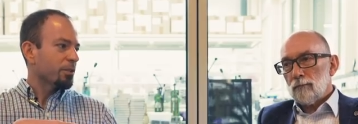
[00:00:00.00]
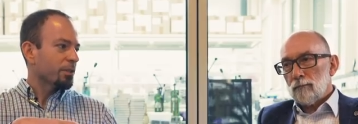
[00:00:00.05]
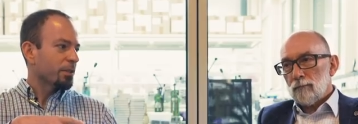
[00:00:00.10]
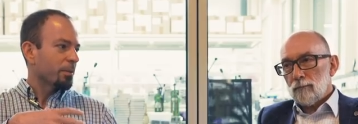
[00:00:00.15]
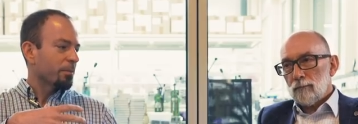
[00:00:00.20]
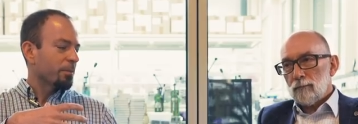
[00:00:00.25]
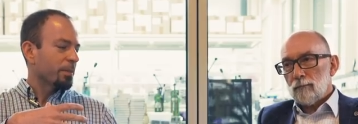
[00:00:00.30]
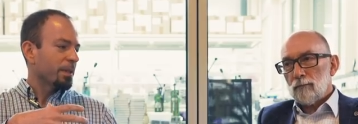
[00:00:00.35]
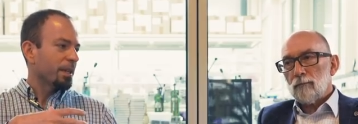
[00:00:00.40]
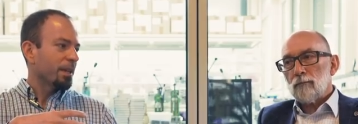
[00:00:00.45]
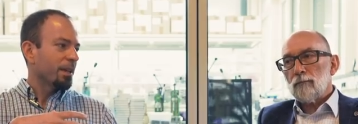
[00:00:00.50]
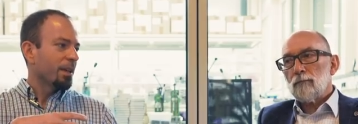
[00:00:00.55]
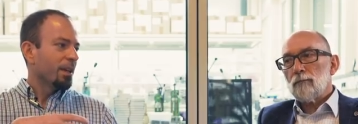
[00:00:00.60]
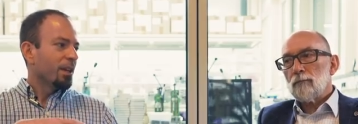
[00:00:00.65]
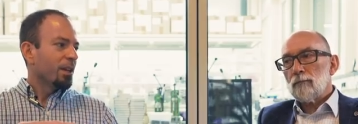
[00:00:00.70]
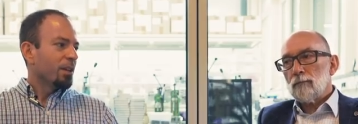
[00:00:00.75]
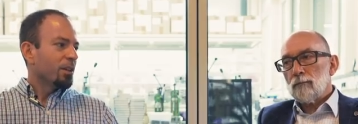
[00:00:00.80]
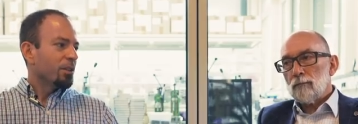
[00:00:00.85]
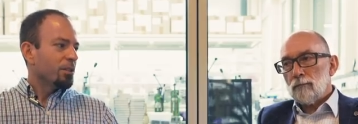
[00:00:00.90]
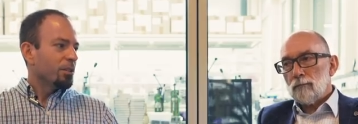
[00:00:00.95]
Speaker 1: or something,
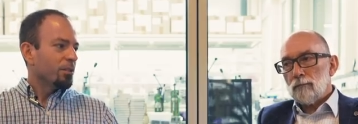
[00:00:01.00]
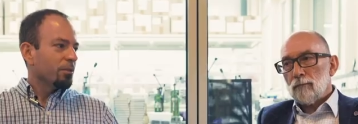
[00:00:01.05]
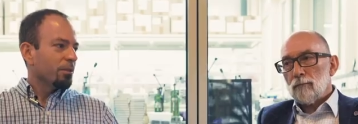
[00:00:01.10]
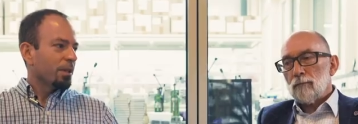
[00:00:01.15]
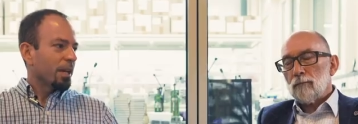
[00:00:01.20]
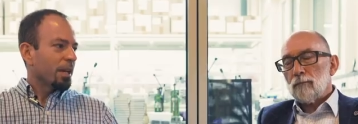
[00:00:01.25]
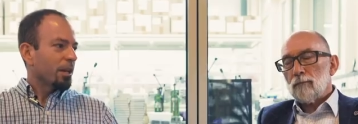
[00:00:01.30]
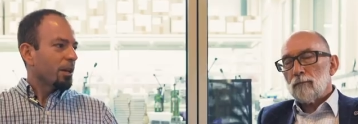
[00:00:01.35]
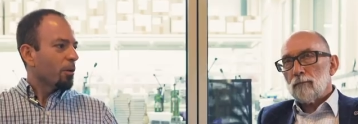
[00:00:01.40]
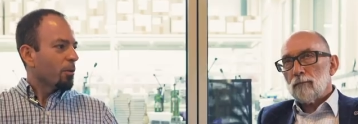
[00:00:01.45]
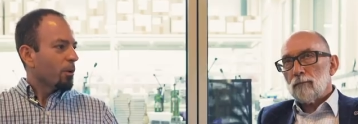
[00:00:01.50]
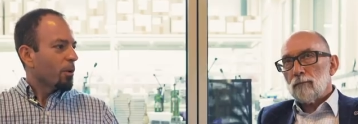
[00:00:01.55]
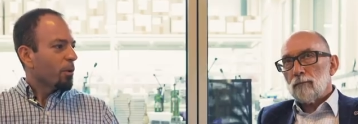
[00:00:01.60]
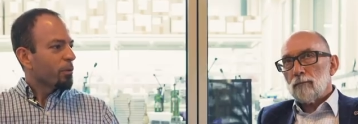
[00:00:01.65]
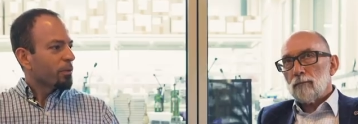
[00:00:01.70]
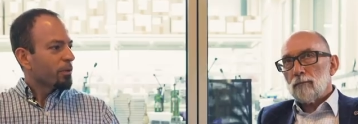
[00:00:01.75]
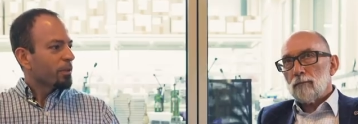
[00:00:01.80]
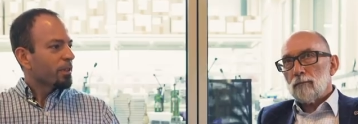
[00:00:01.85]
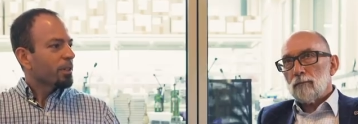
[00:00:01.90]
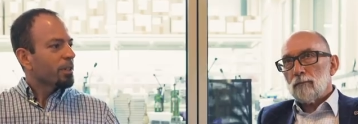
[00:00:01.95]
do you like go
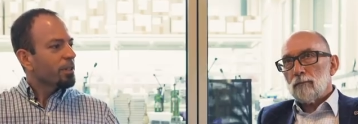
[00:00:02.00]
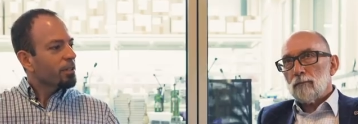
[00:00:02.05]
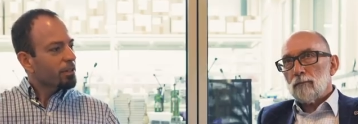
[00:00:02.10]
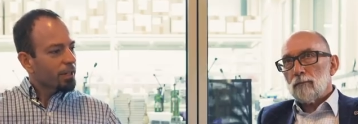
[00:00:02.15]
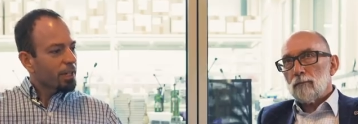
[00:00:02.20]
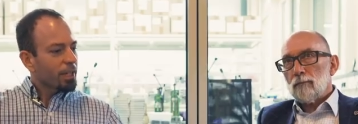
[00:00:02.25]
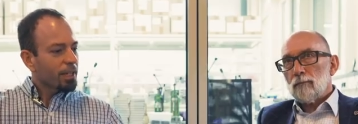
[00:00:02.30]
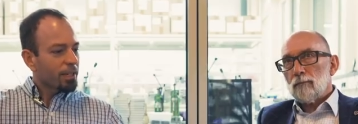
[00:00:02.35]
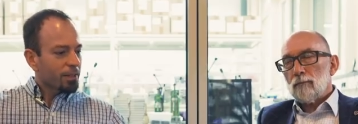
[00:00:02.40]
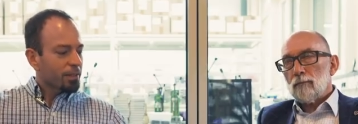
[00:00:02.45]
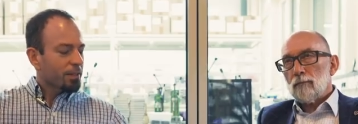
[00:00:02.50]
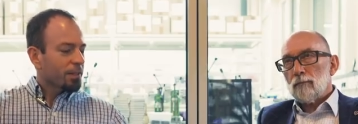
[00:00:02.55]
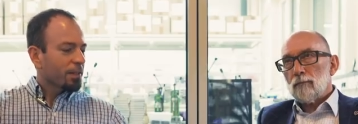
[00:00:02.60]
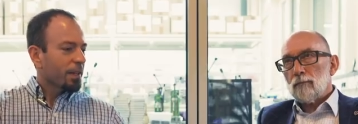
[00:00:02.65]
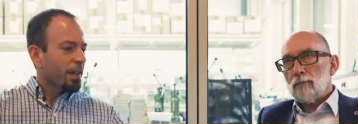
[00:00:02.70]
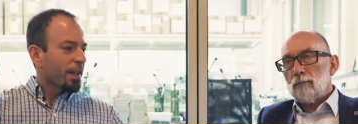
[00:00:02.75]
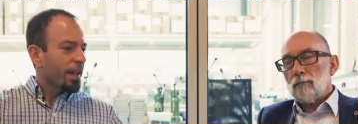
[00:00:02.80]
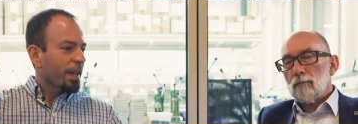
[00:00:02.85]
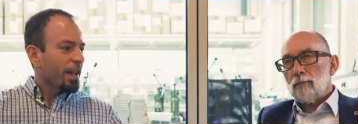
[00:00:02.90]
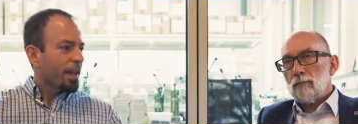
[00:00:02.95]
over and you're like,
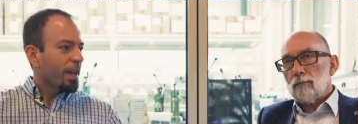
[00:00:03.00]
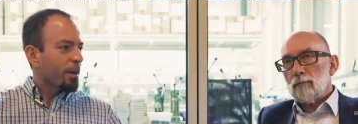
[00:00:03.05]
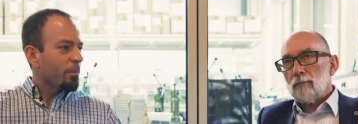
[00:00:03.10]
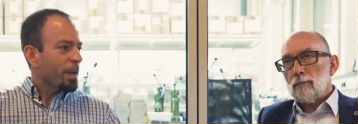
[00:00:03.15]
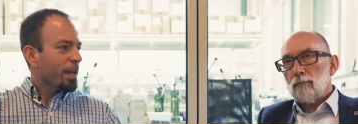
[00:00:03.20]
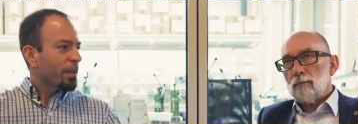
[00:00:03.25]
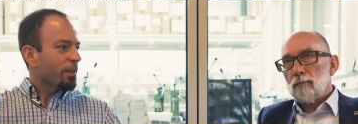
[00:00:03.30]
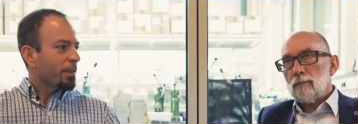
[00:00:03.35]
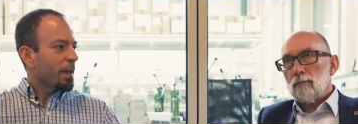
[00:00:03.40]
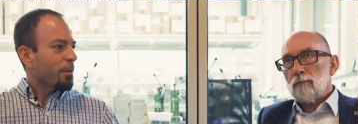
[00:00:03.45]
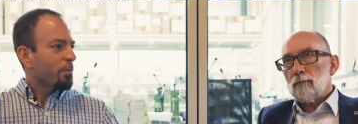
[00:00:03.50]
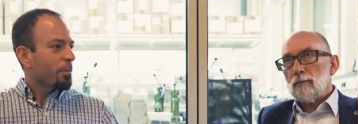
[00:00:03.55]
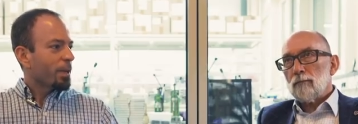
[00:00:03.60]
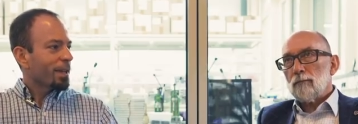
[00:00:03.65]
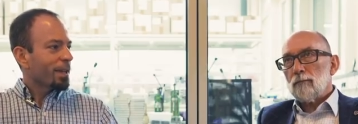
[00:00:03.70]
hey, I make that